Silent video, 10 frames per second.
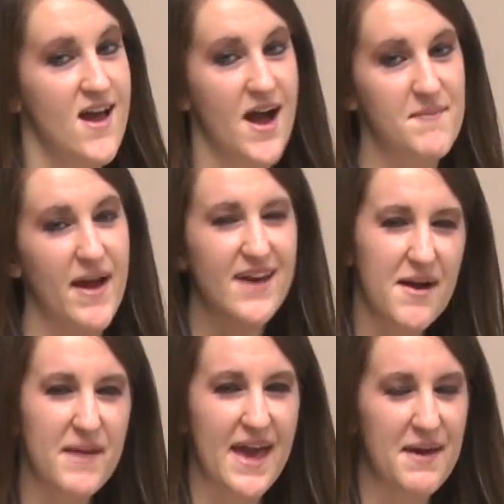I
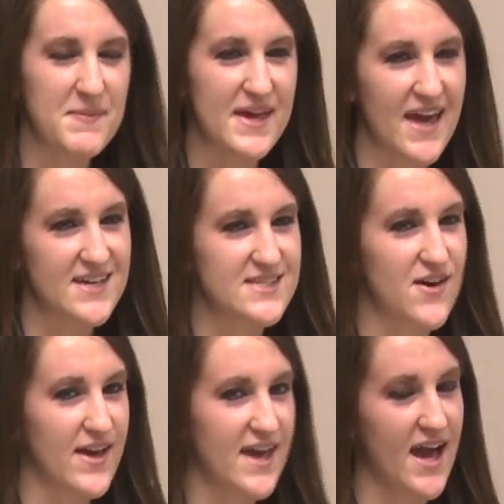got my MBA, so
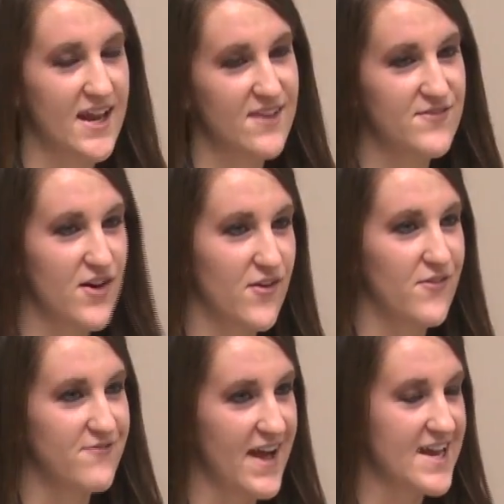I kind of
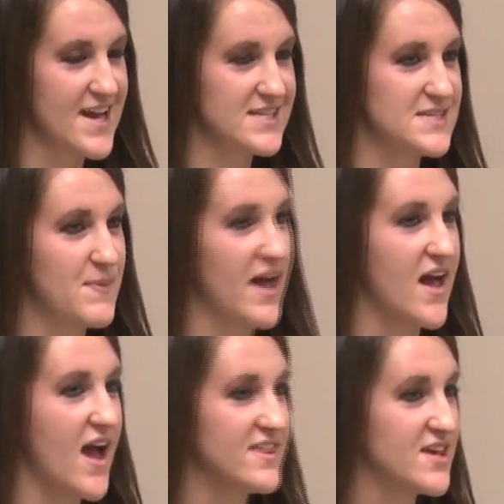know finance,
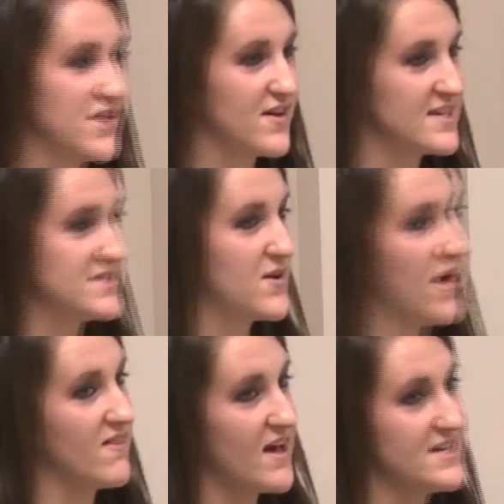but I think you guys know
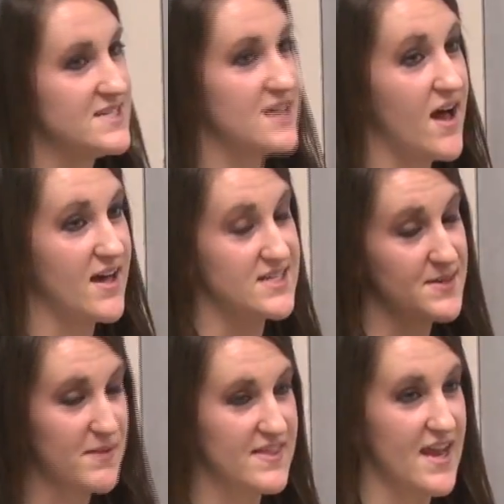a lot
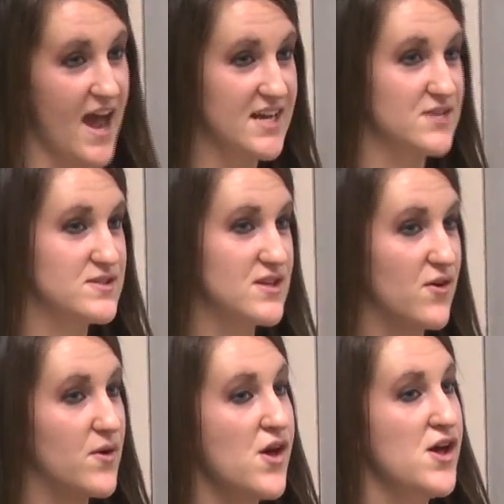deeper than I do.
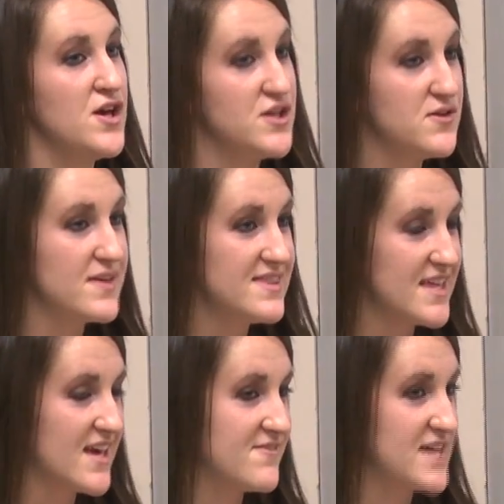So you can
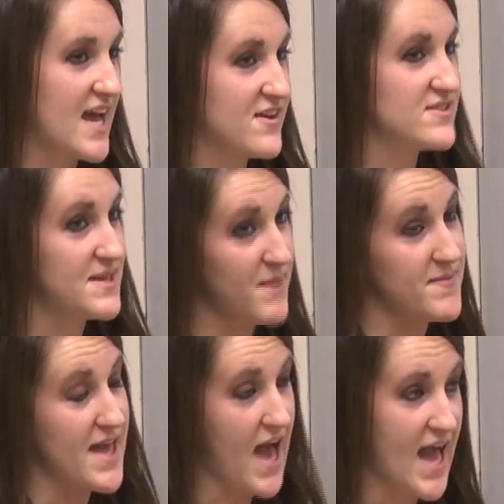think of titles that
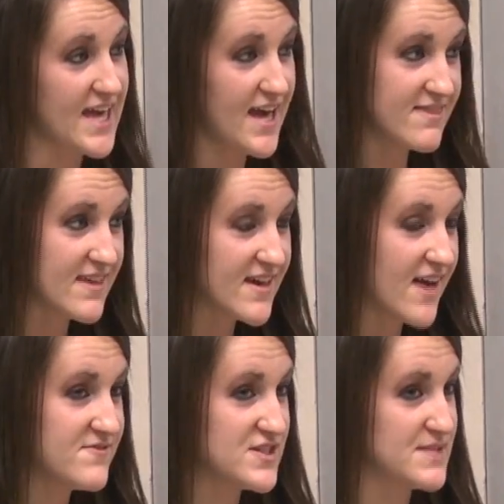maybe I can't think
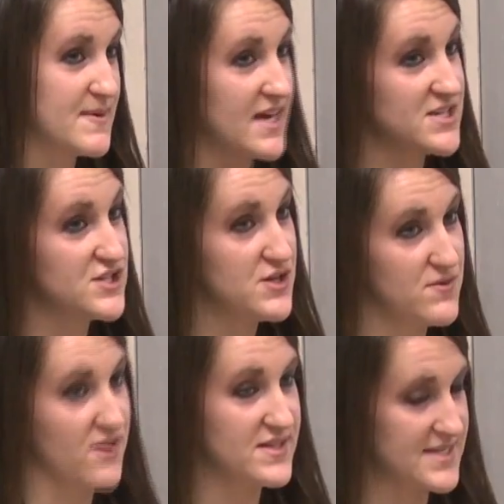of just because you
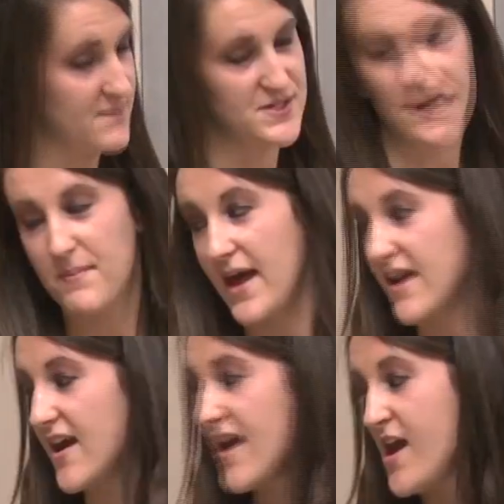know the subject
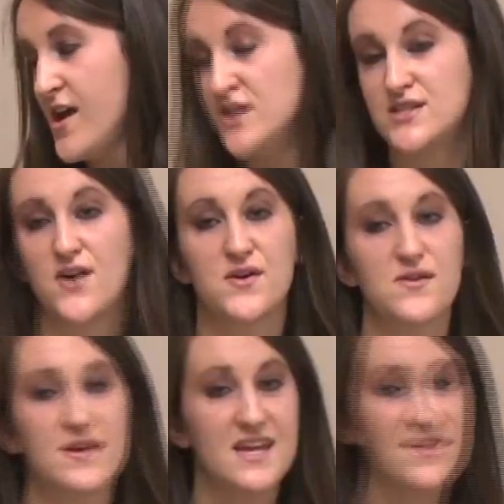better. So
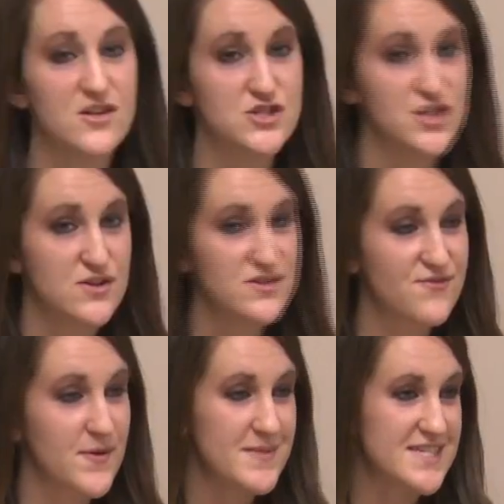you can either choose
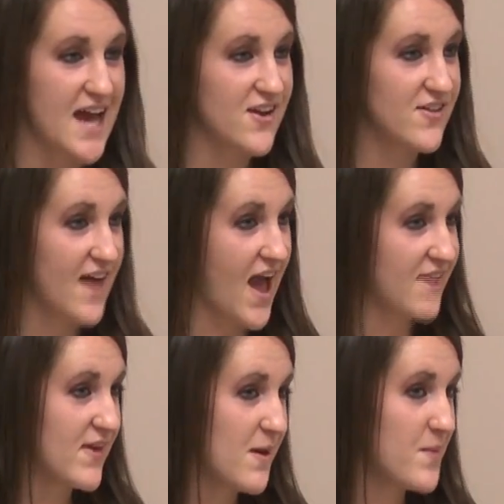from a title that
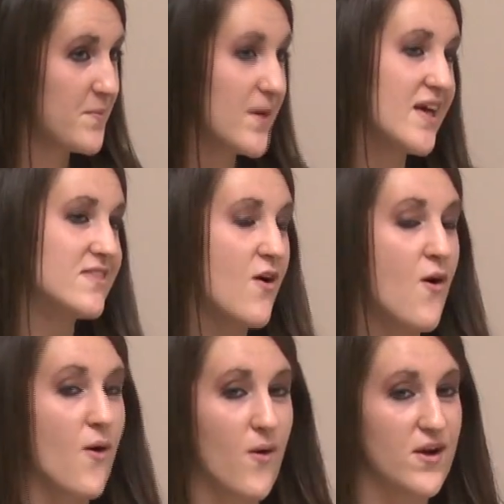I've come up with,
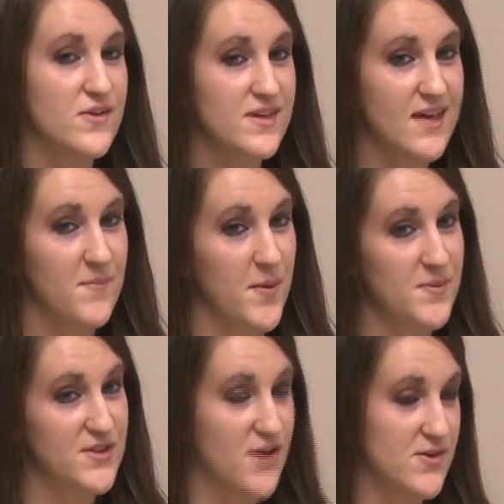or you can come
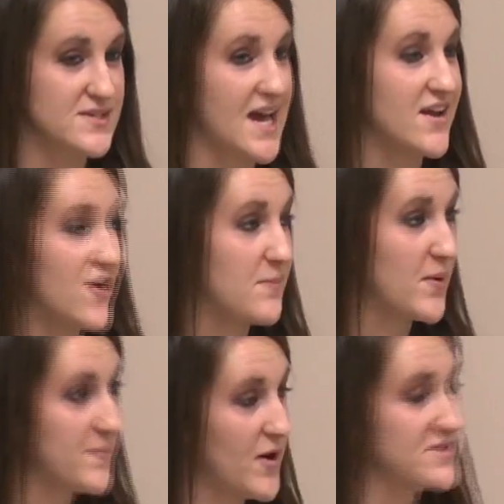up with your own title
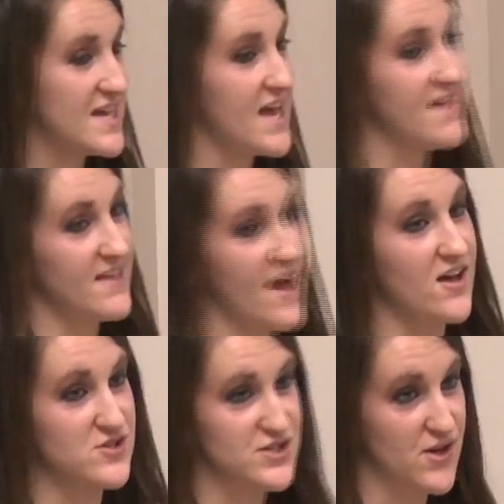and propose it, and then
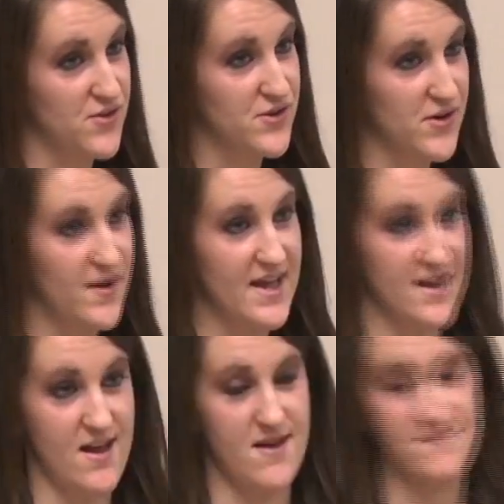I'll just go through
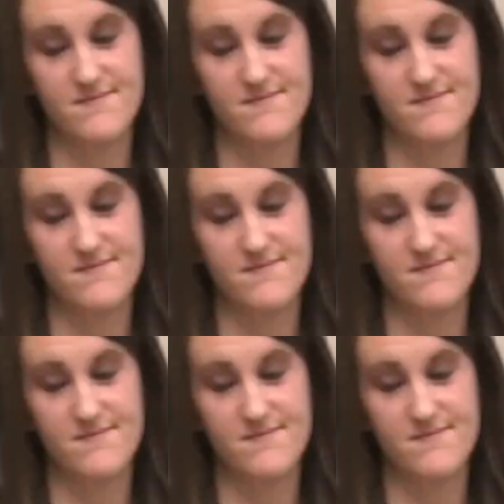and